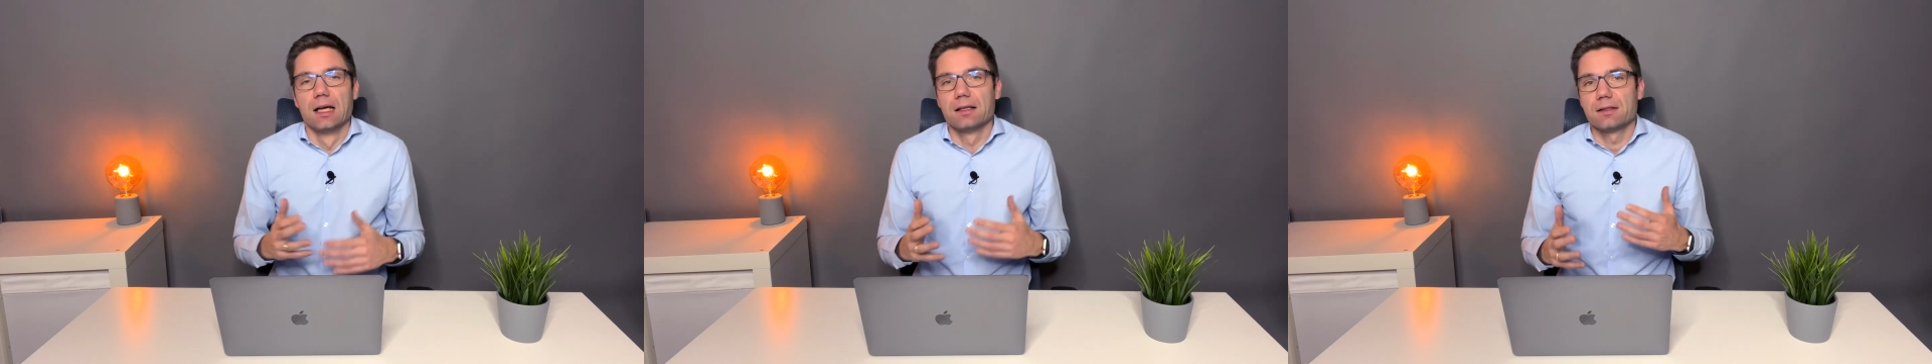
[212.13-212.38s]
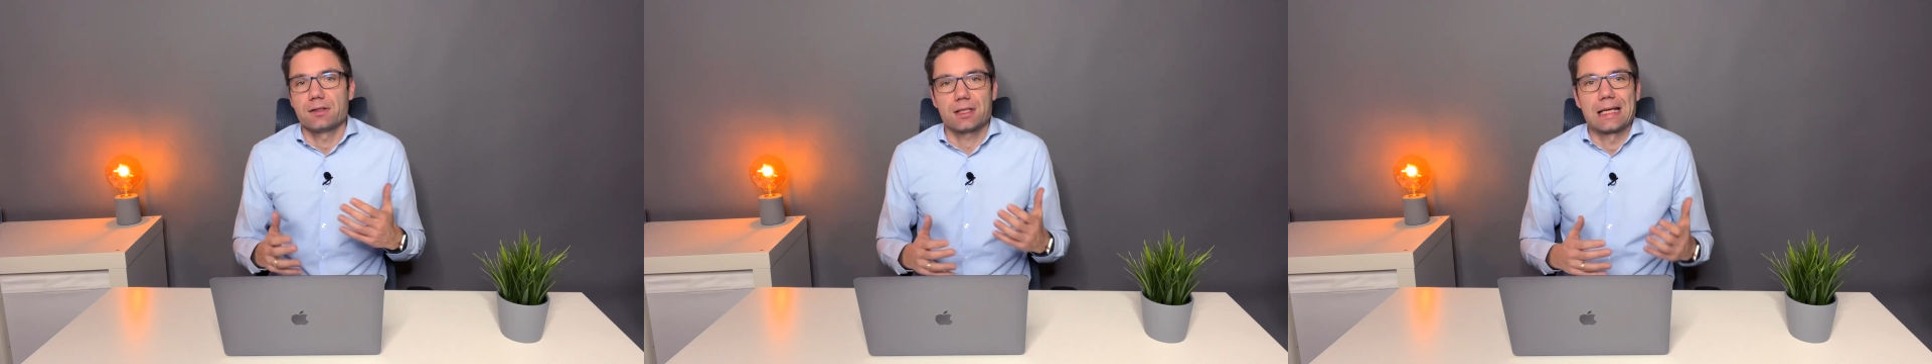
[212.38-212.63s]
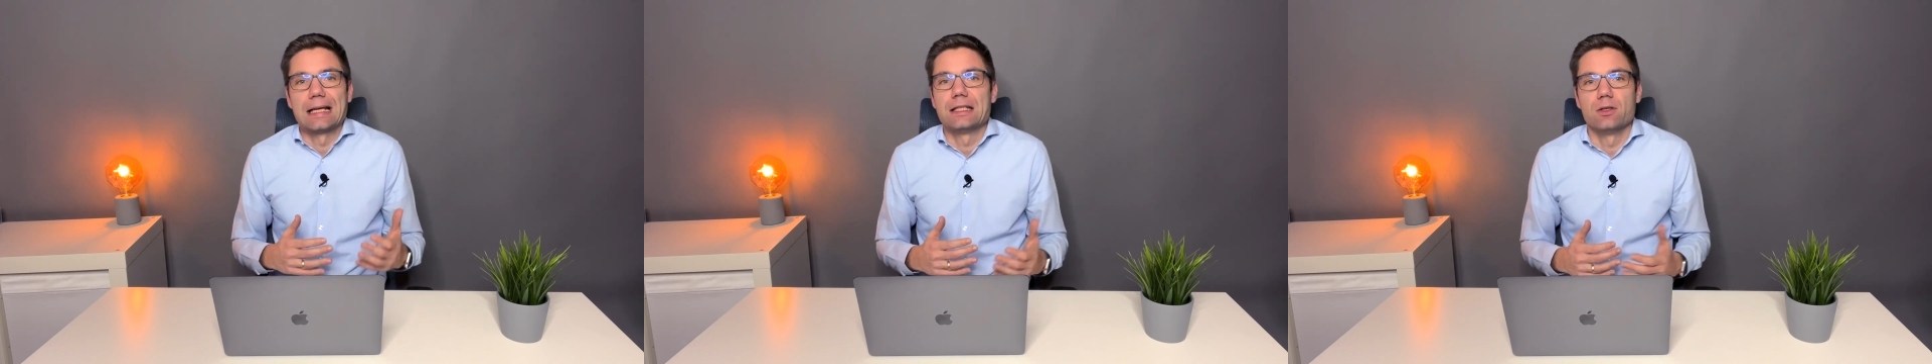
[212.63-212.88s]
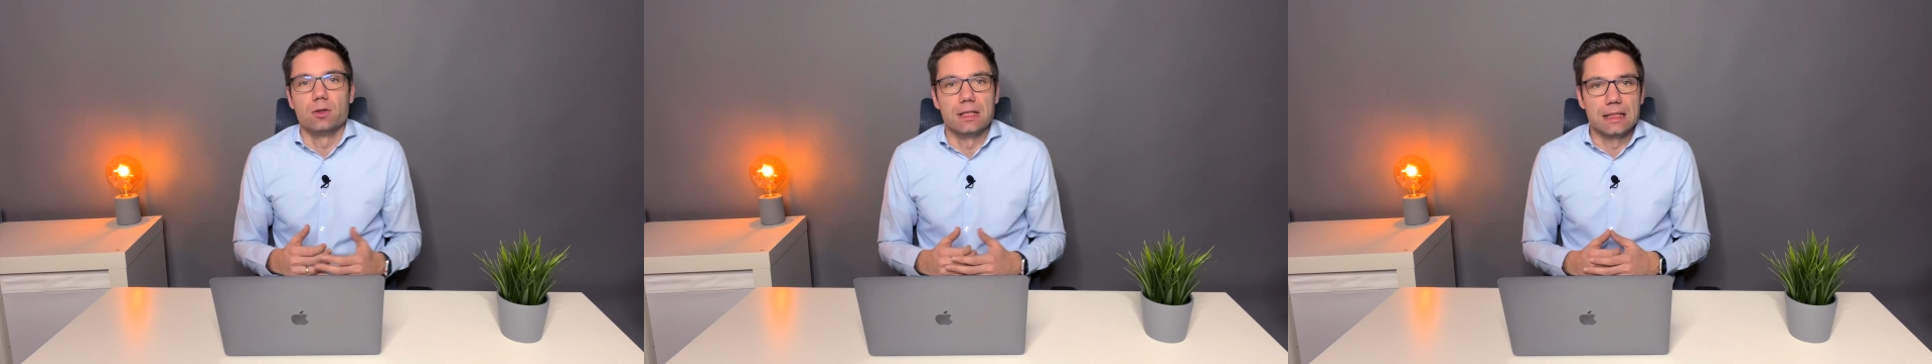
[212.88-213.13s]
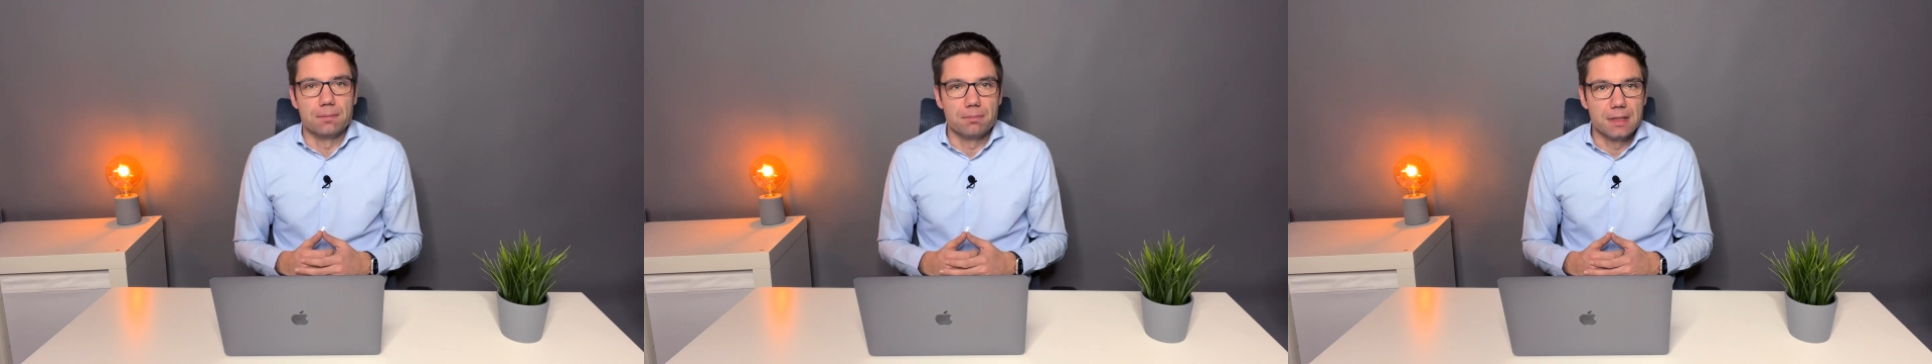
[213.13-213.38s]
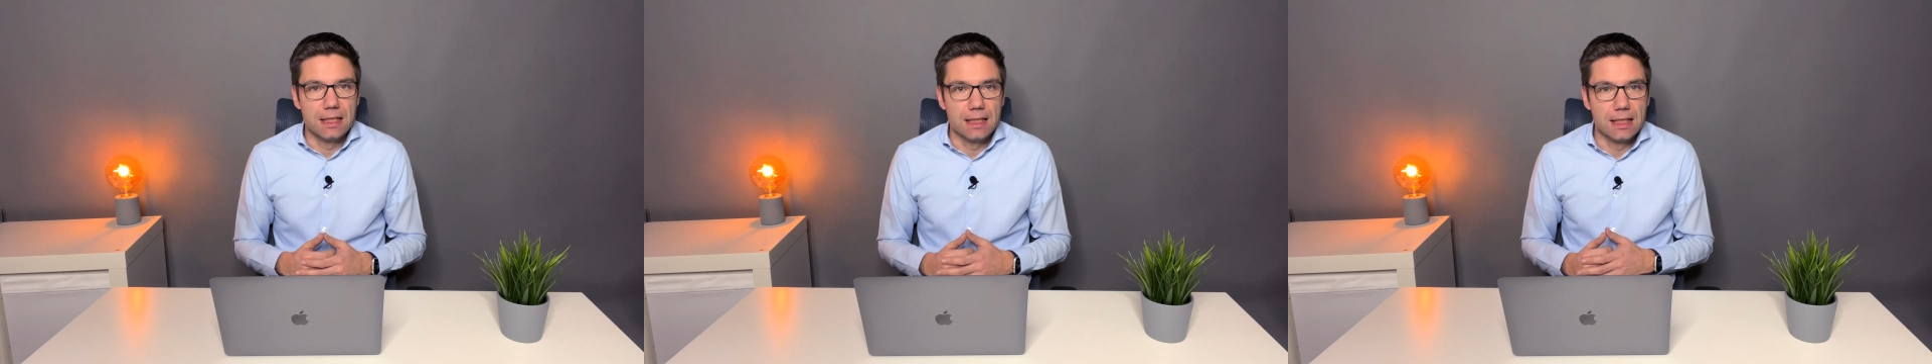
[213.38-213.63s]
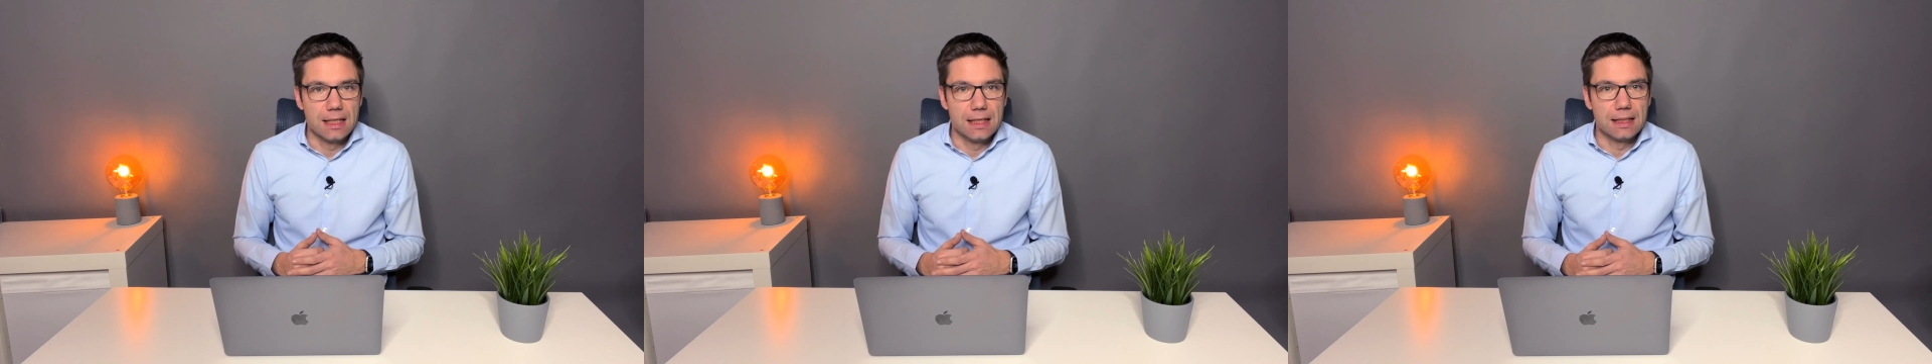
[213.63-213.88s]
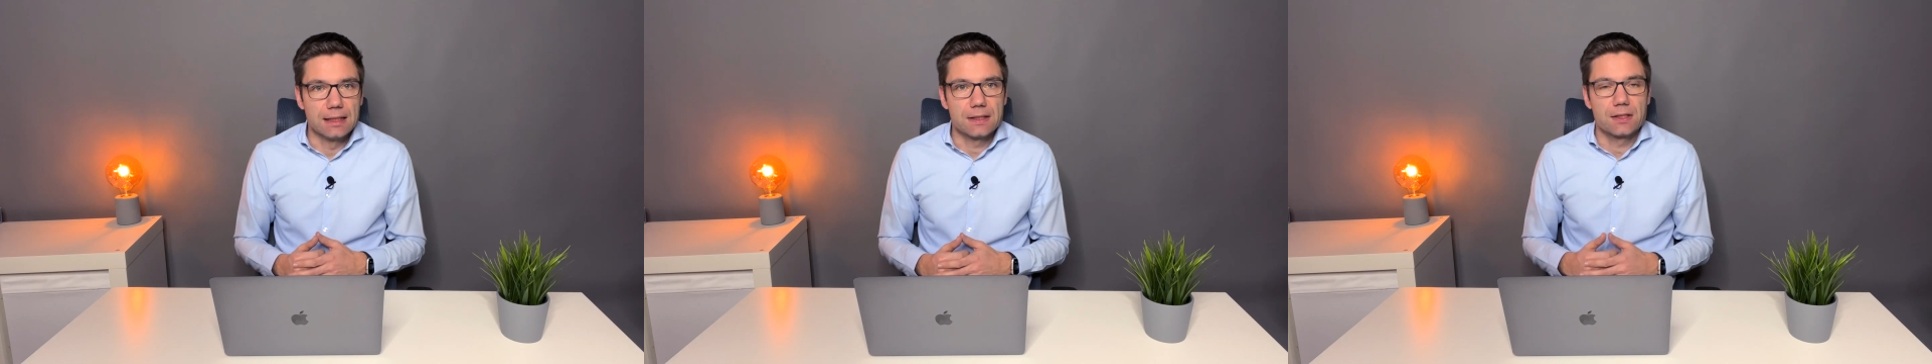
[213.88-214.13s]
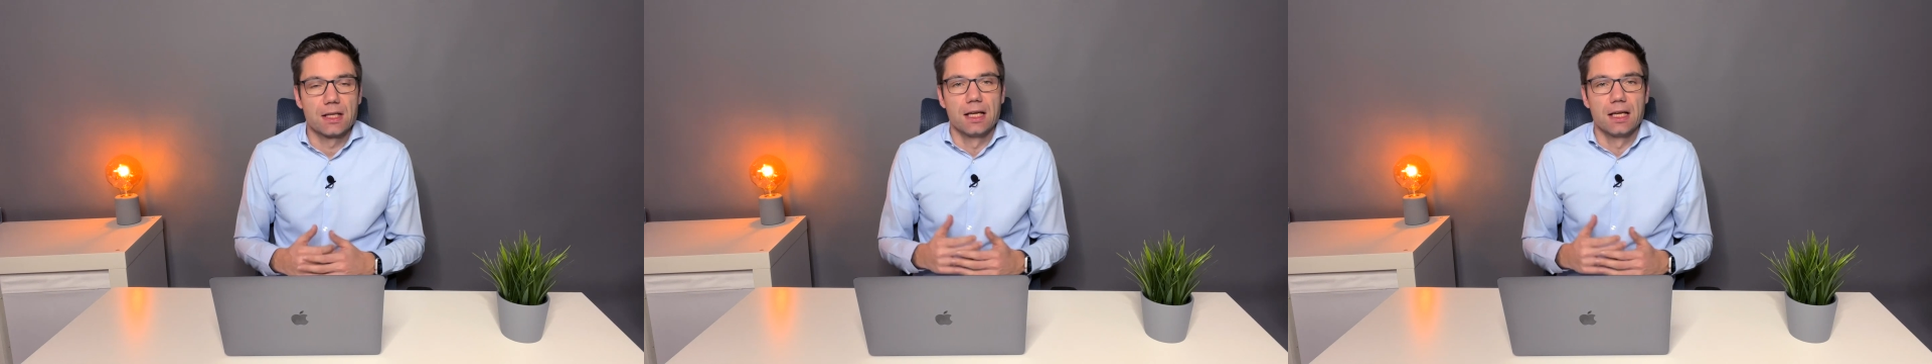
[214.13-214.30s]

scheduling meetings,